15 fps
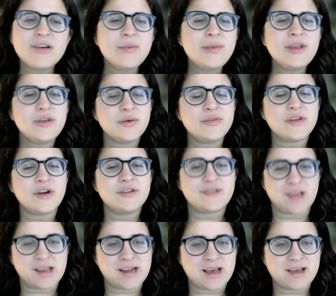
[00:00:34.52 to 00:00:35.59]
can we use our
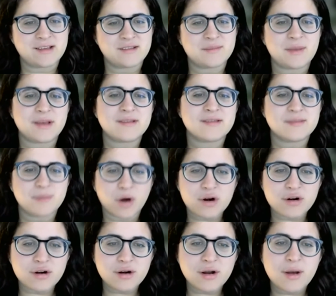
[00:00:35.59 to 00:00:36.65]
data to make
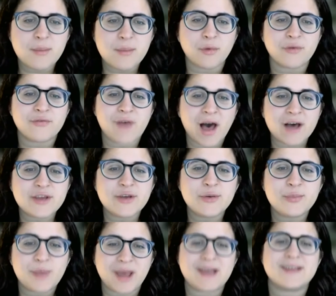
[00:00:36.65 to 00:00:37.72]
smarter, more
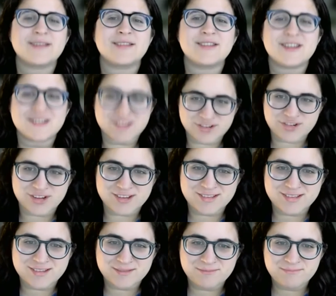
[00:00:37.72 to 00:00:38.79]
value-based
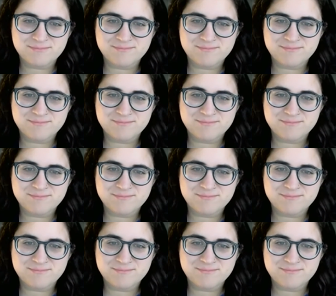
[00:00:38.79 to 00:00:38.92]
decisions?